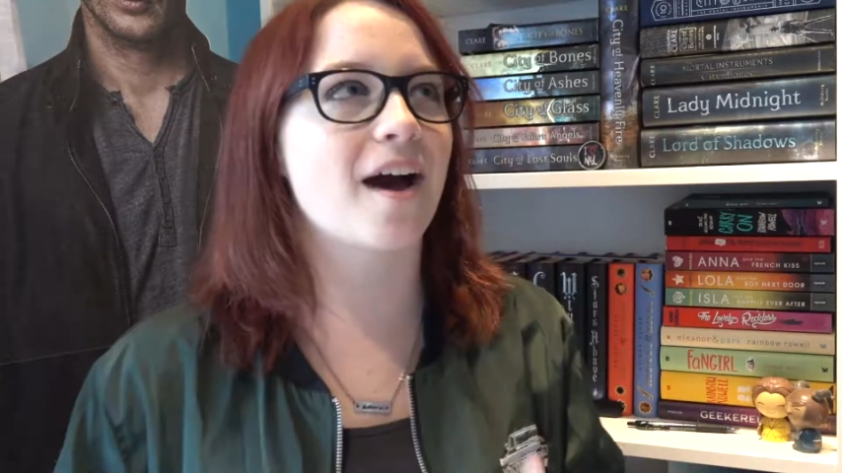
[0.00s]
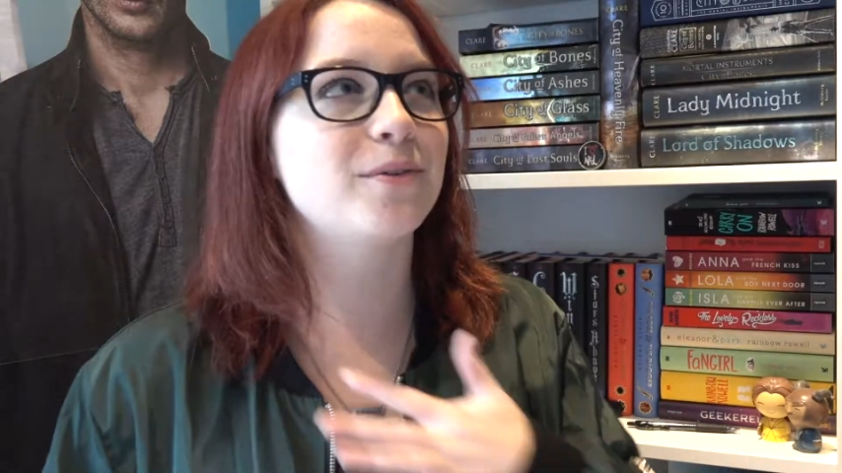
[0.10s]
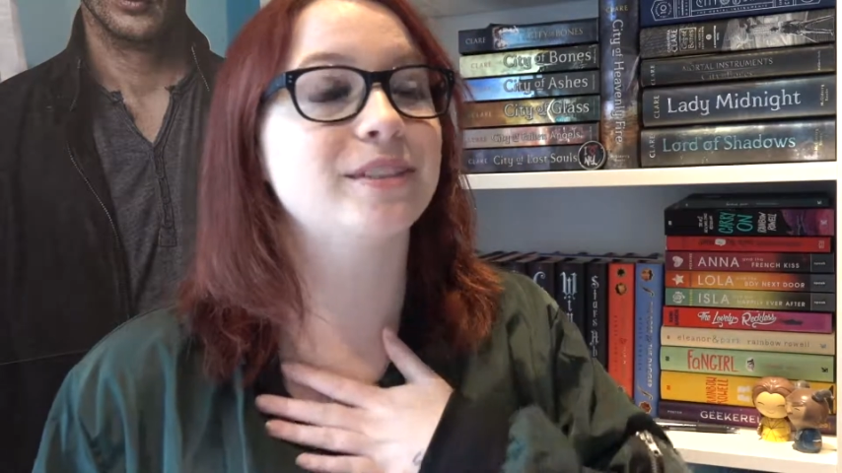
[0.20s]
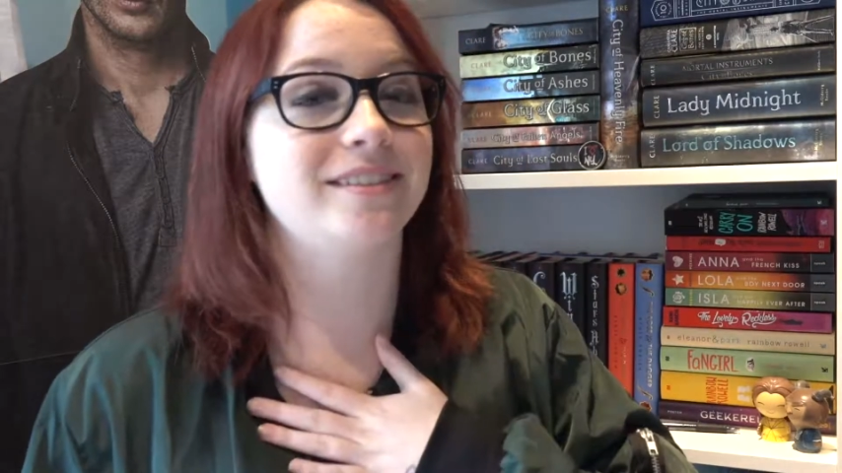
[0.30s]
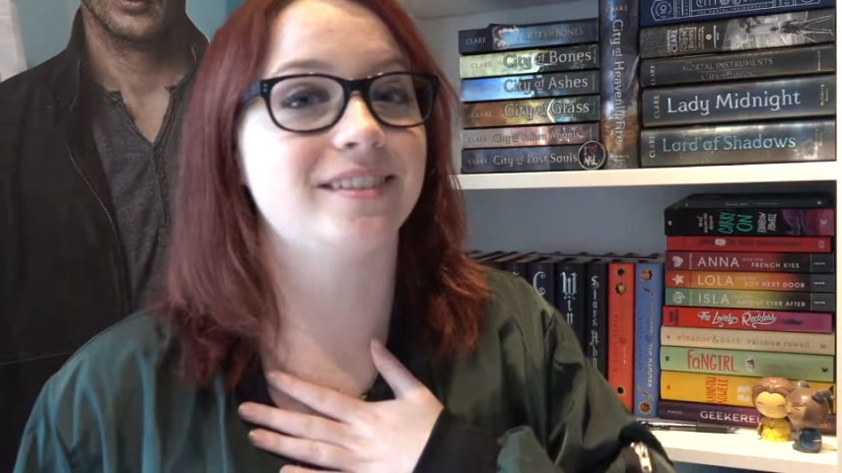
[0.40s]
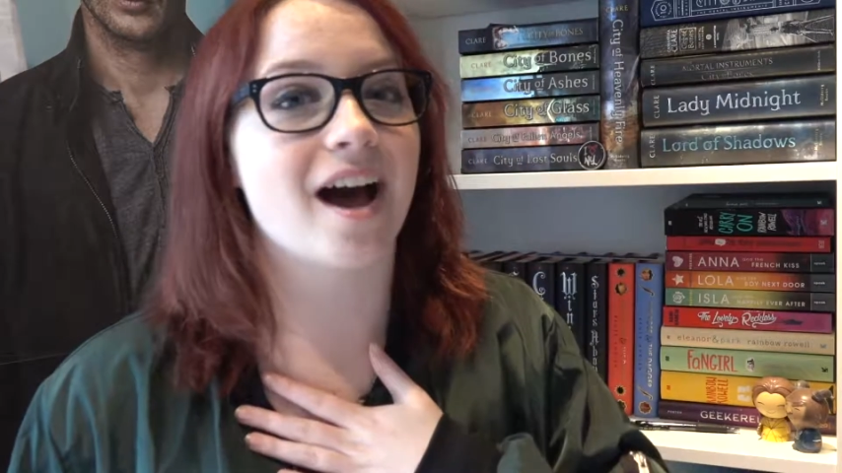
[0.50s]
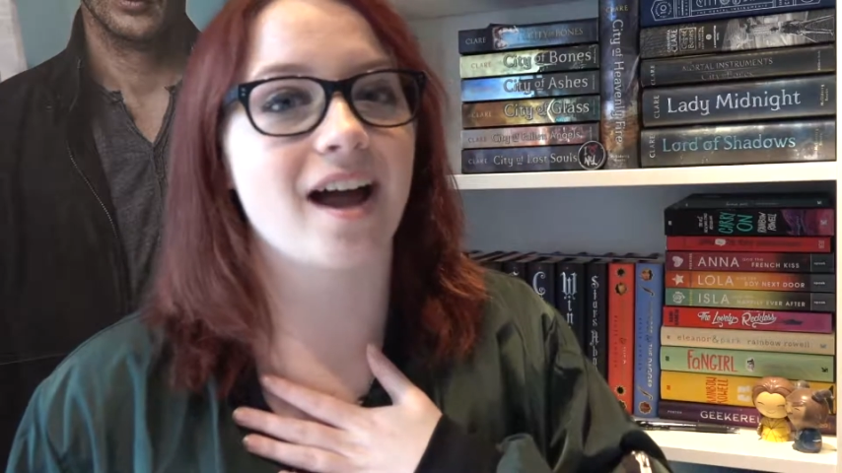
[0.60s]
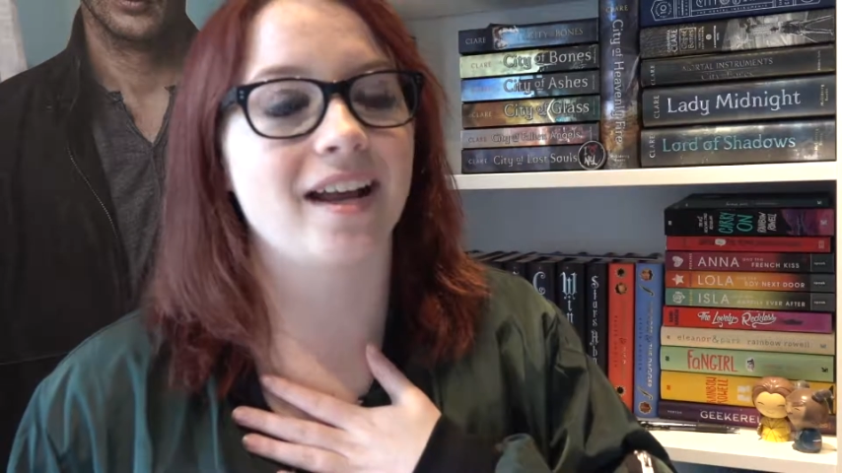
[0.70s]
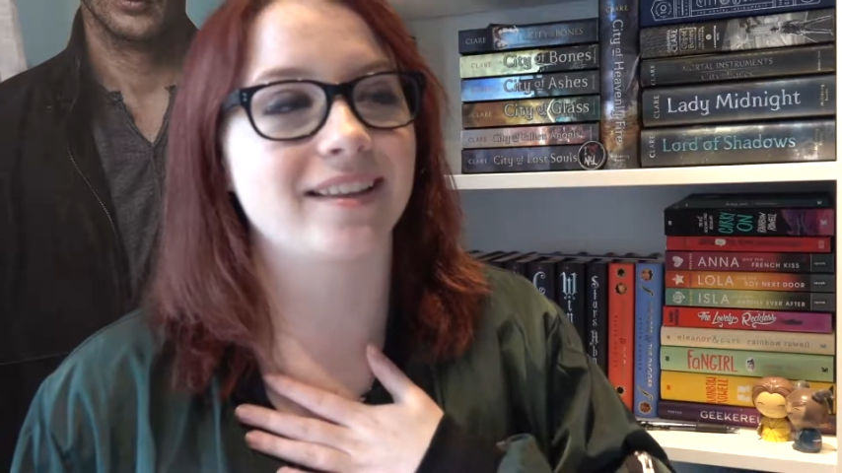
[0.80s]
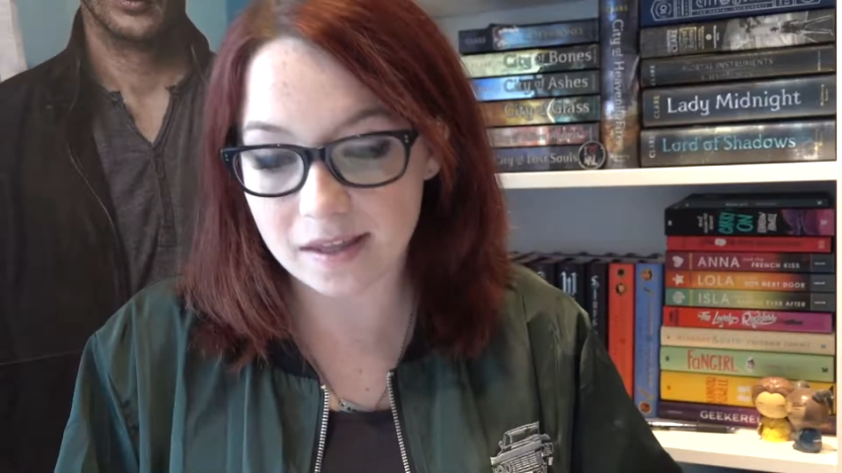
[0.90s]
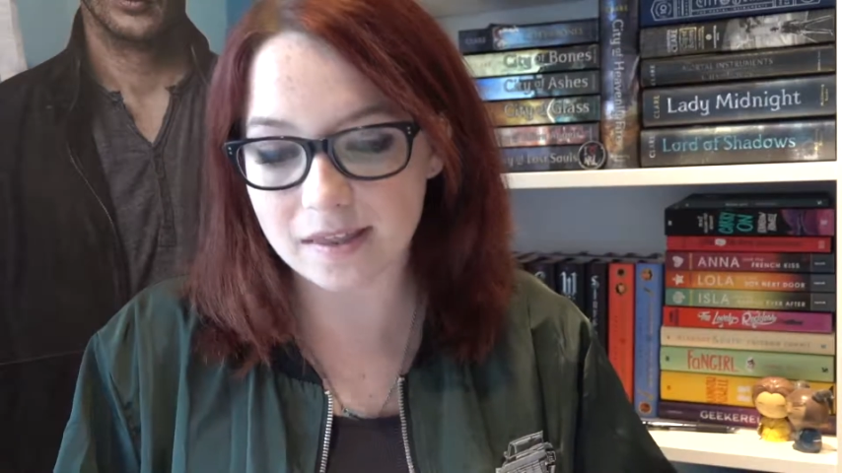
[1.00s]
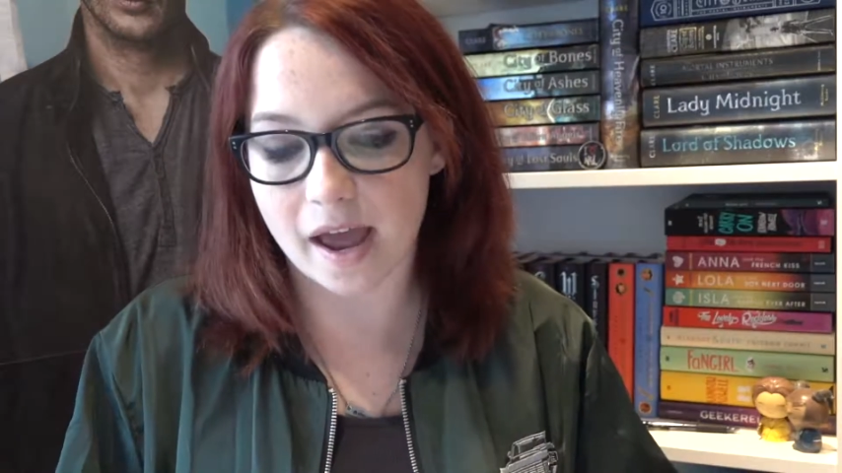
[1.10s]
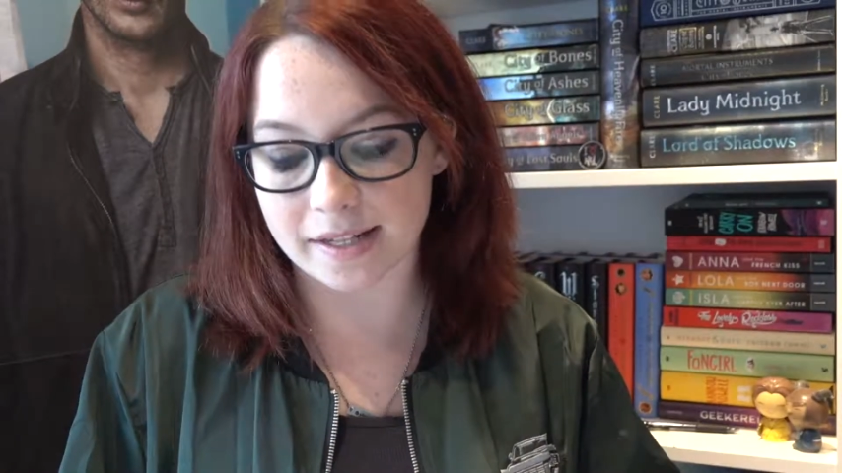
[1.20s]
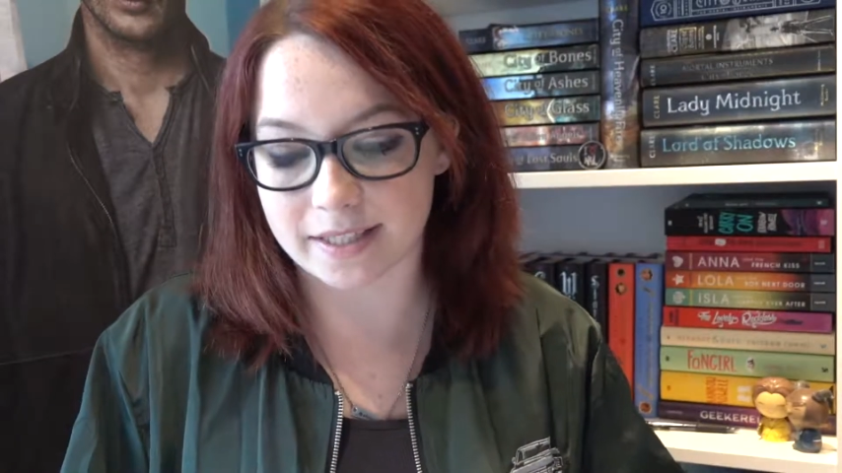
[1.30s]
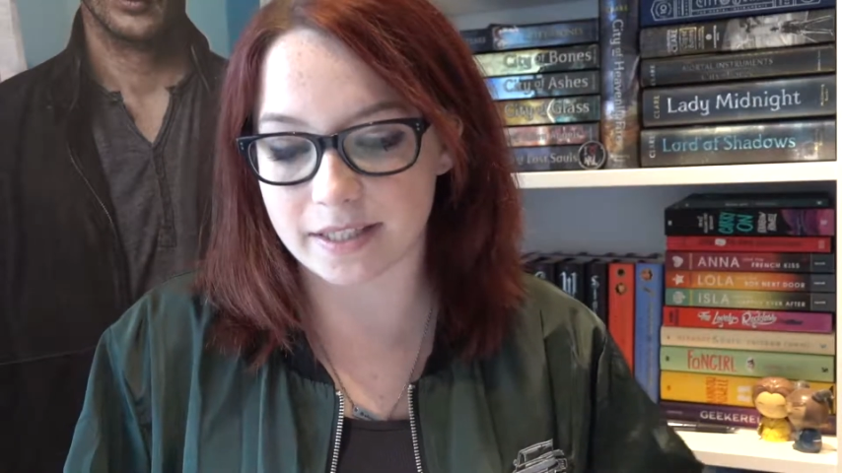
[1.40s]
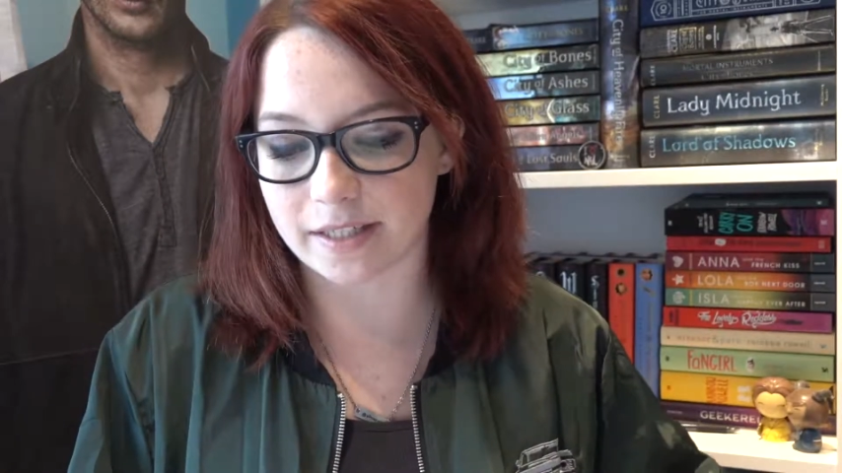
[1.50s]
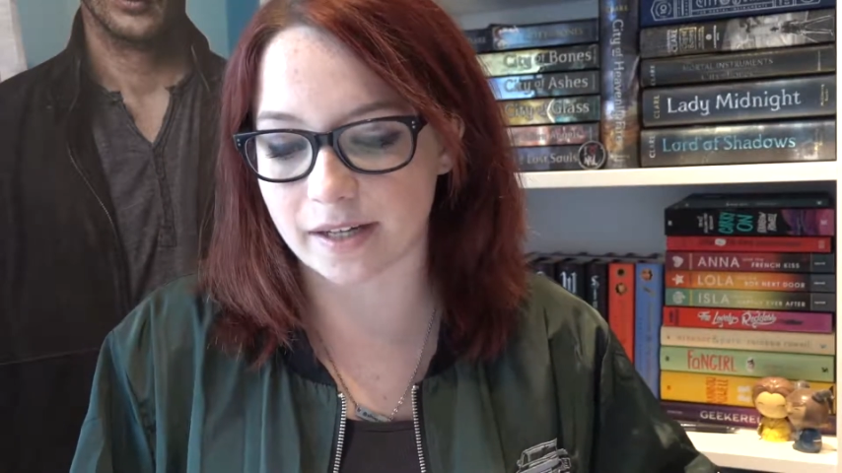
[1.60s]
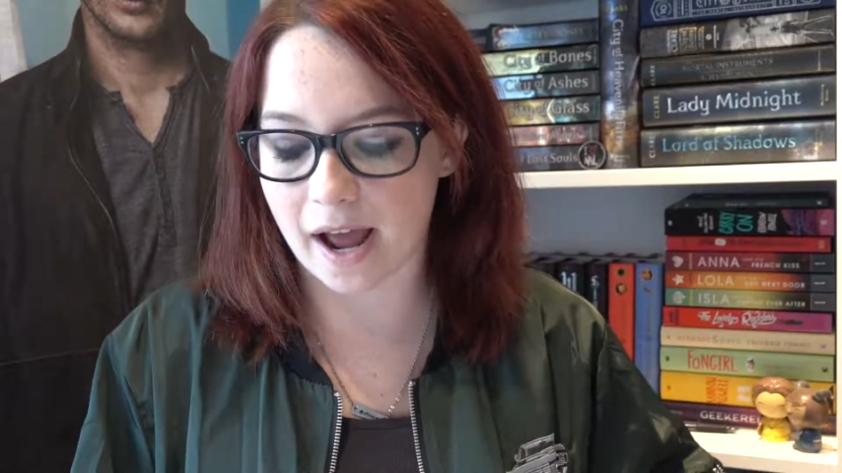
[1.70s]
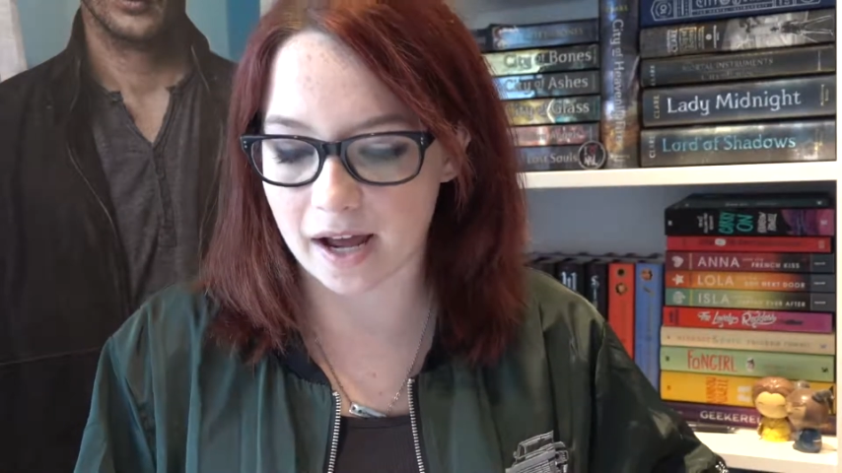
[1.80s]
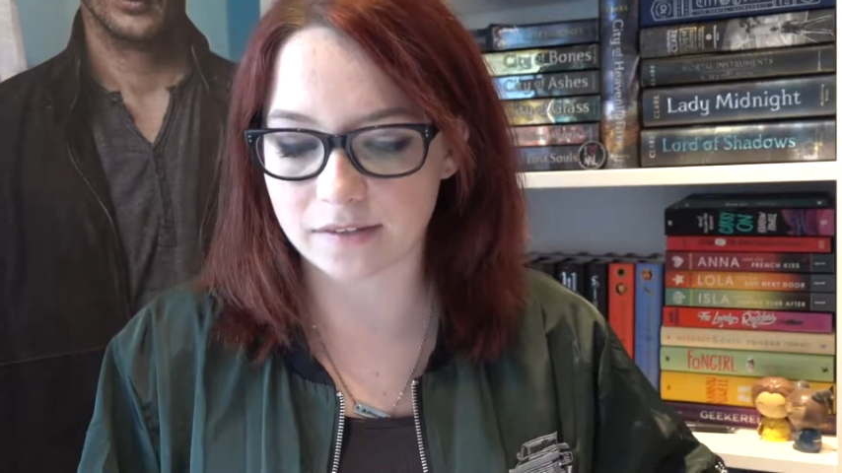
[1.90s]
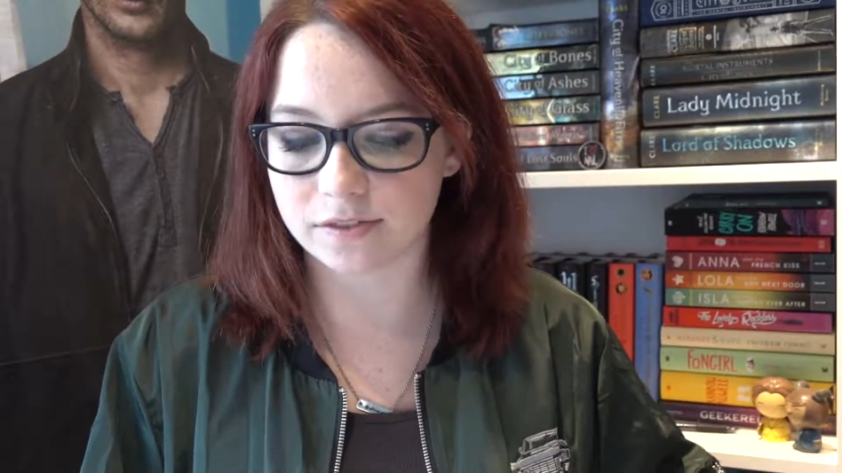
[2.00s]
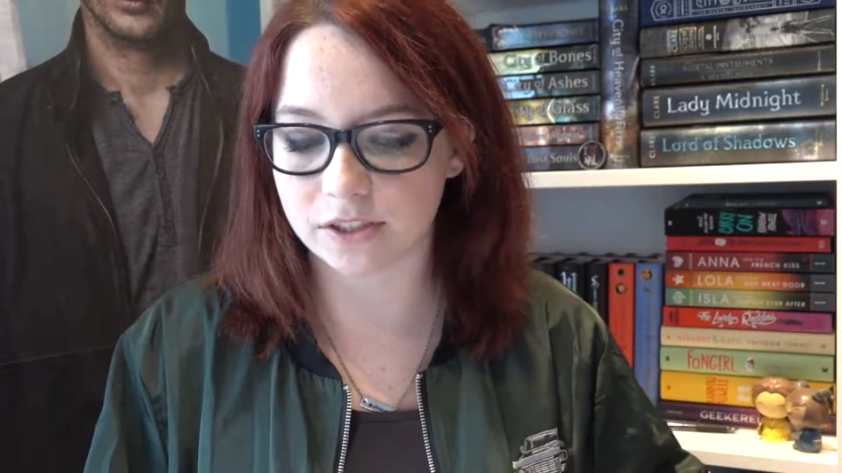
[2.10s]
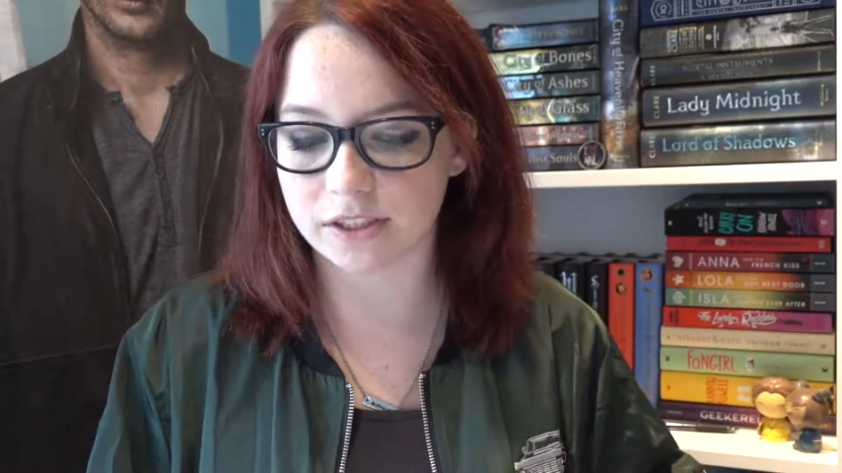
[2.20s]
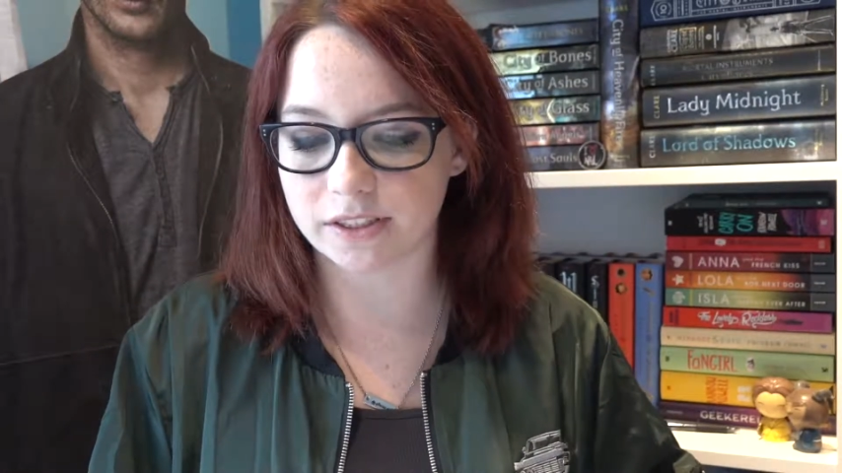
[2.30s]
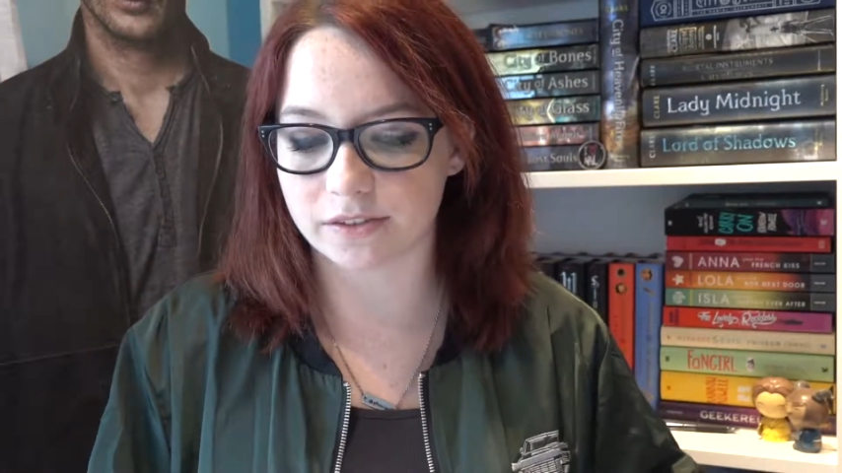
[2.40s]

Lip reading: I was dying. In that scene, after,